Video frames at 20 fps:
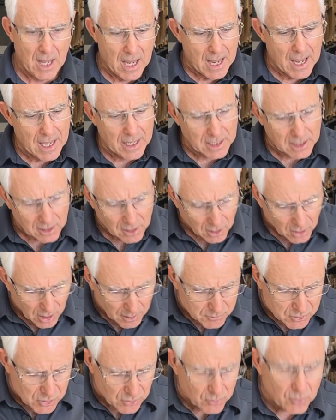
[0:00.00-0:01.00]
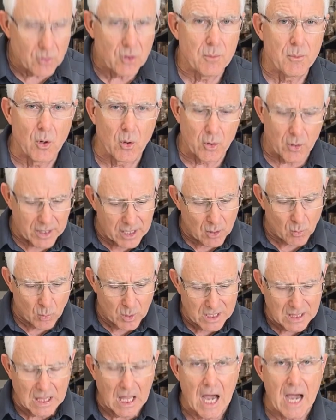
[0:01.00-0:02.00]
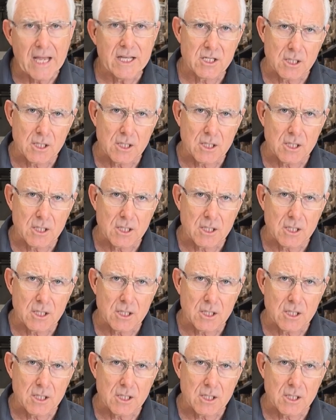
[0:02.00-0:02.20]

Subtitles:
and it comes through the motor. It relies